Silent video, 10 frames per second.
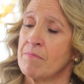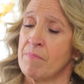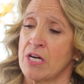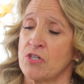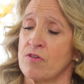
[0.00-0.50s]

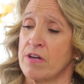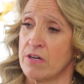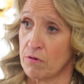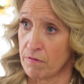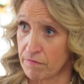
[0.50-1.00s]
make sure that
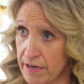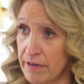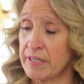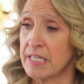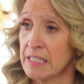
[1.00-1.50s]
you're
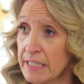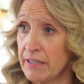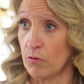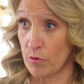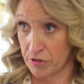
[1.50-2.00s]
very
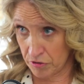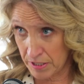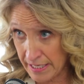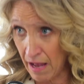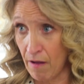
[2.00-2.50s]
clear with
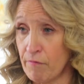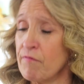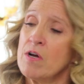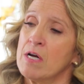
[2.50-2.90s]
yourself,